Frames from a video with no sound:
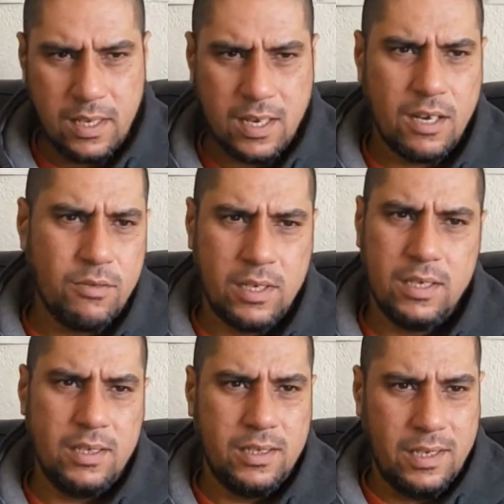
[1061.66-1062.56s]

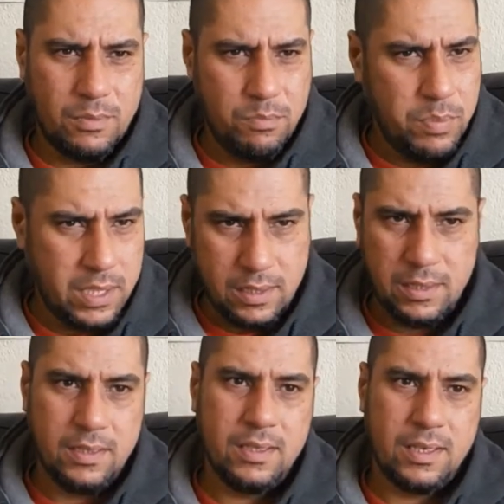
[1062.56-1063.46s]
Cokies and
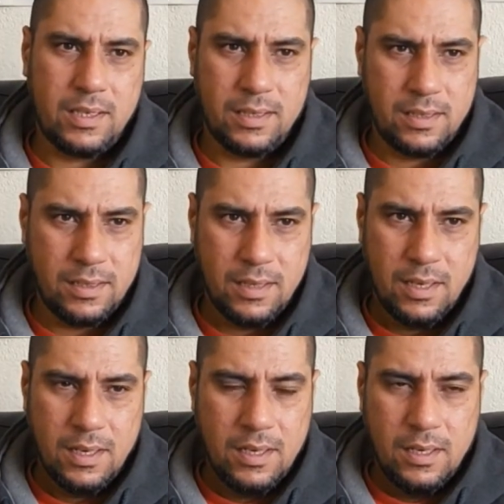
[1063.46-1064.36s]
pen and,
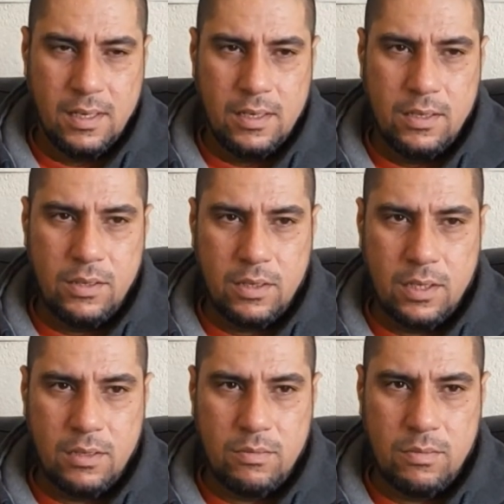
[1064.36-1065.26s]
you
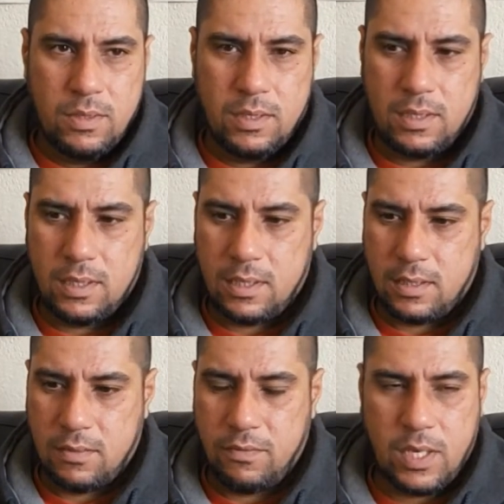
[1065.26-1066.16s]
know,
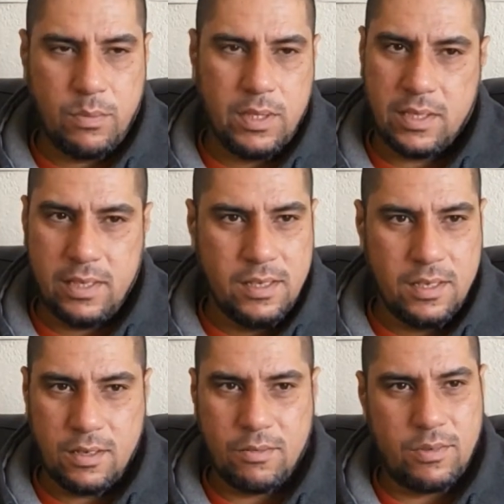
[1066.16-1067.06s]
fabric ink
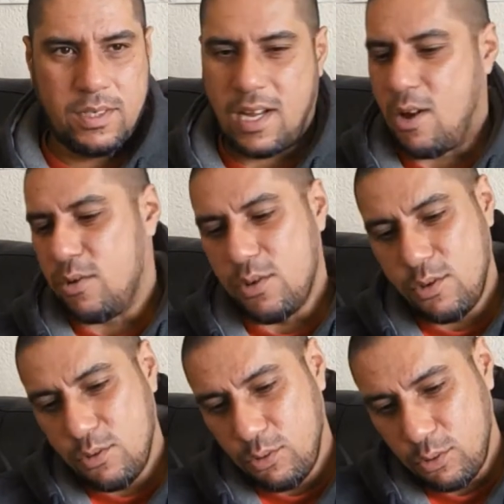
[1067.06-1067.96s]
were now
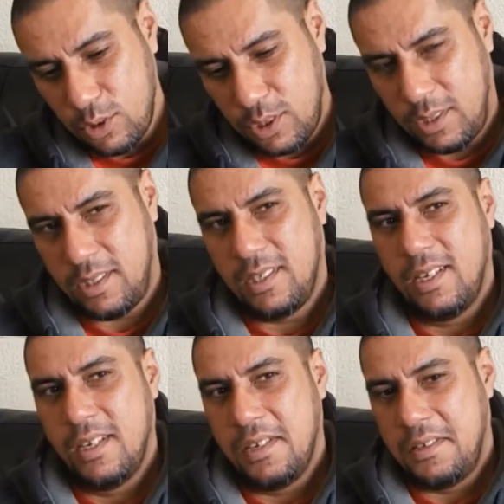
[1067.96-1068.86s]
used.
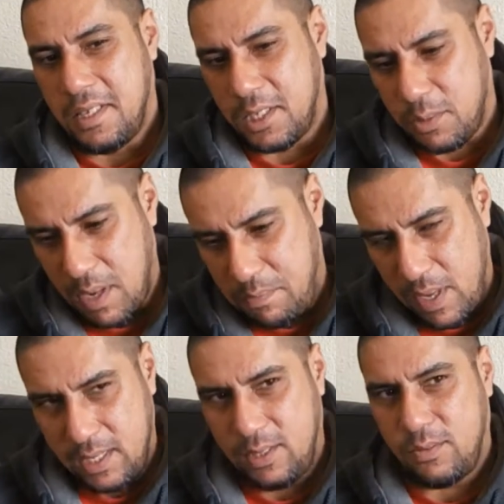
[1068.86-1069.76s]
This is my
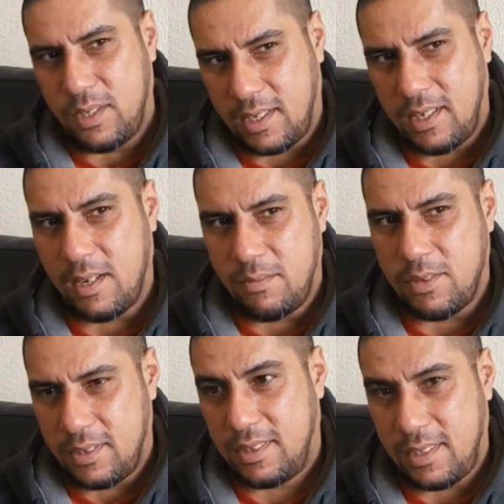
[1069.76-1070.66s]
pants for the club
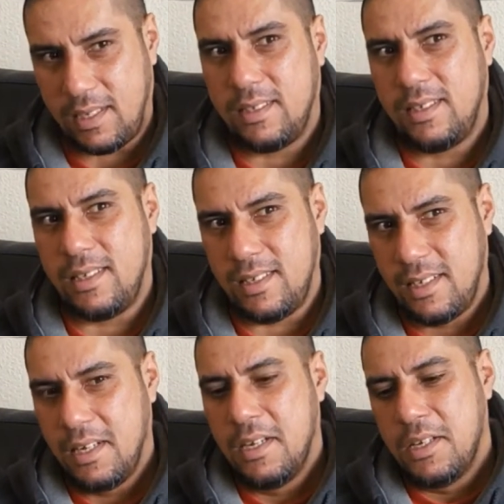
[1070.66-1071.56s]
on Saturday.
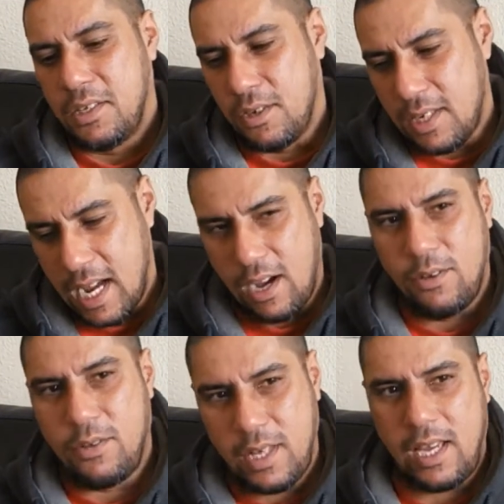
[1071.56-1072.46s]
So now
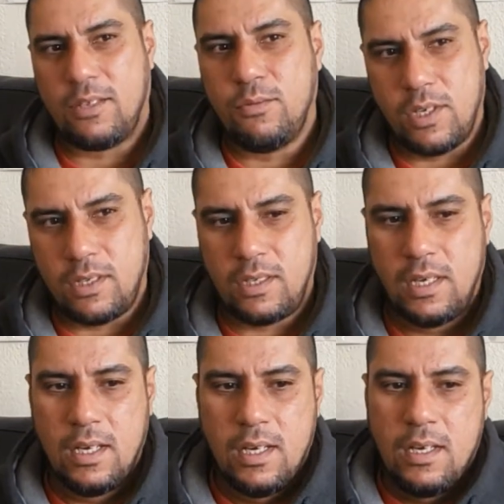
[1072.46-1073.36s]
that was,
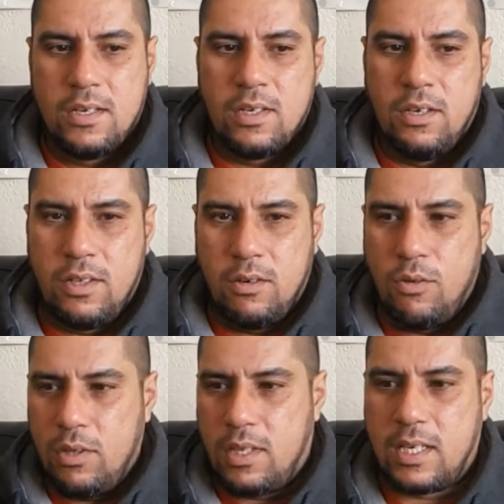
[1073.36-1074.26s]
you know,
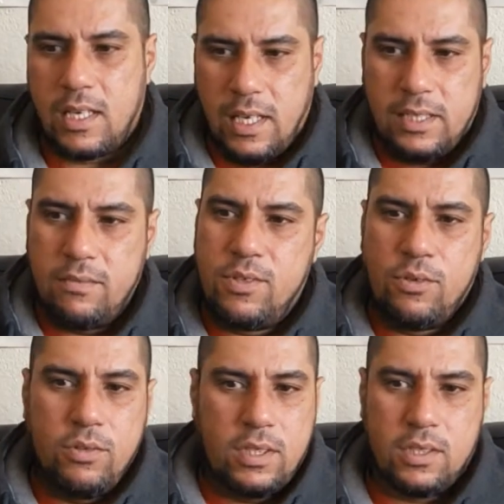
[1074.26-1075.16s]
the creative
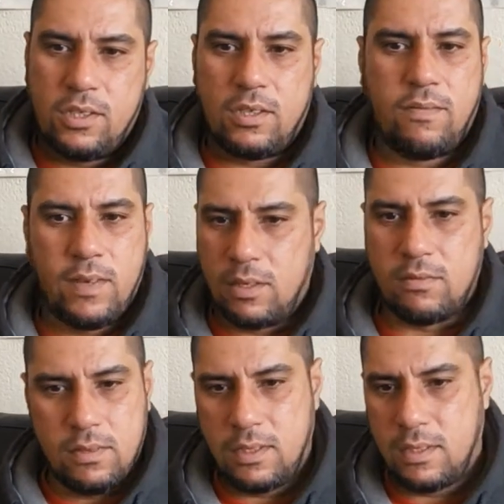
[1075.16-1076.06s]
juices just
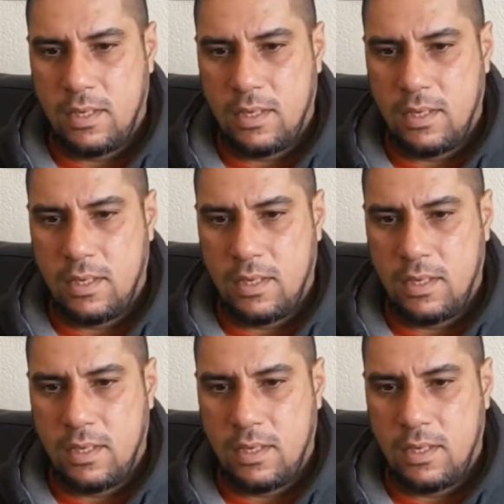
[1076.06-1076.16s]
flowed.